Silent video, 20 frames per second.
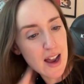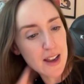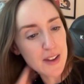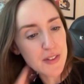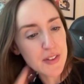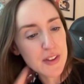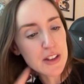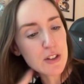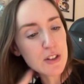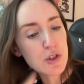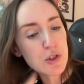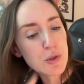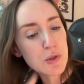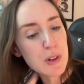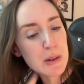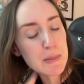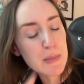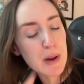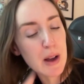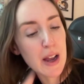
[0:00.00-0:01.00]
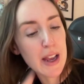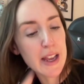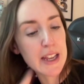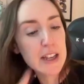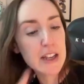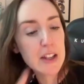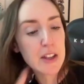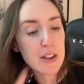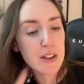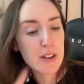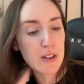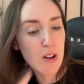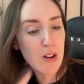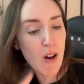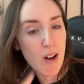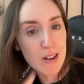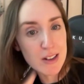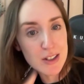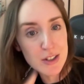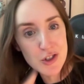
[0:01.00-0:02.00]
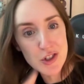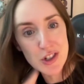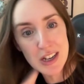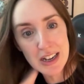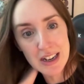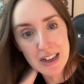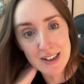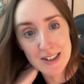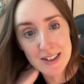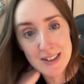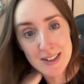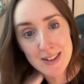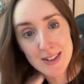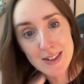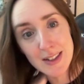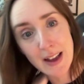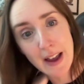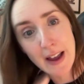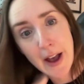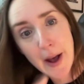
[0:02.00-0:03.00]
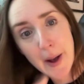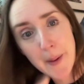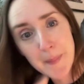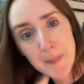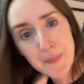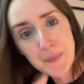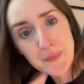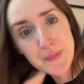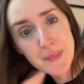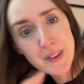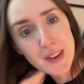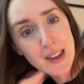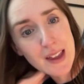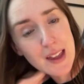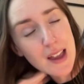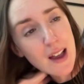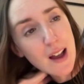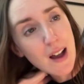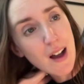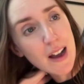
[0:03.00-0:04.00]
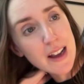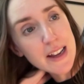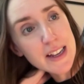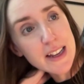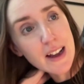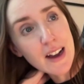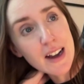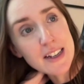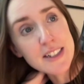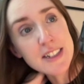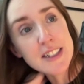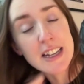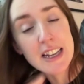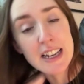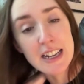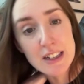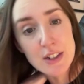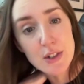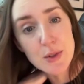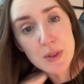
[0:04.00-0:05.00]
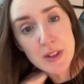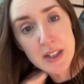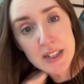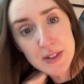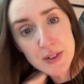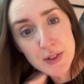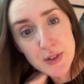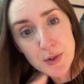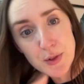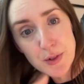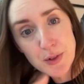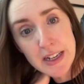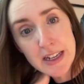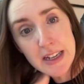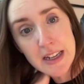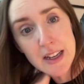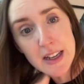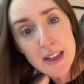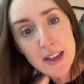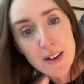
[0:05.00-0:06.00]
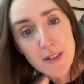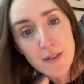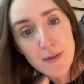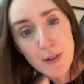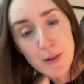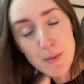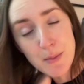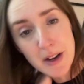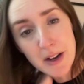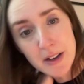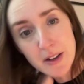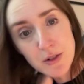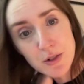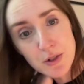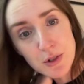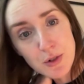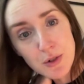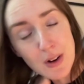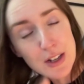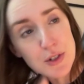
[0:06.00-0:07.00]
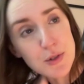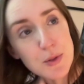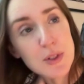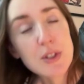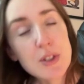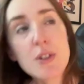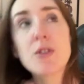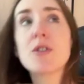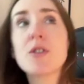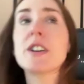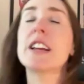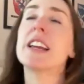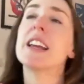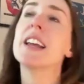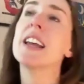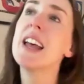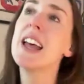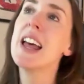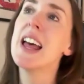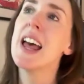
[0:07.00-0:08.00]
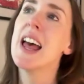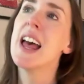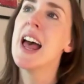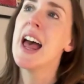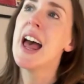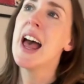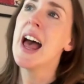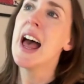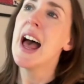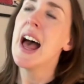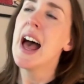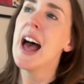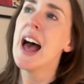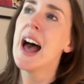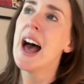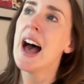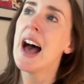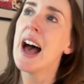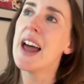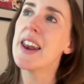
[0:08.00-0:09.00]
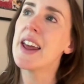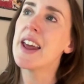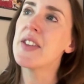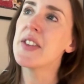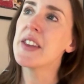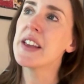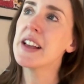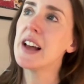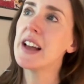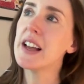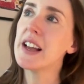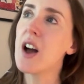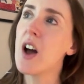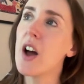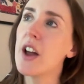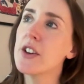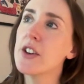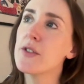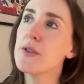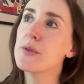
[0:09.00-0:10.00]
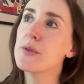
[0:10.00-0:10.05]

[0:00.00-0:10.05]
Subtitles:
think during my college years, I did English with history for my undergraduate degree. And I think I kind of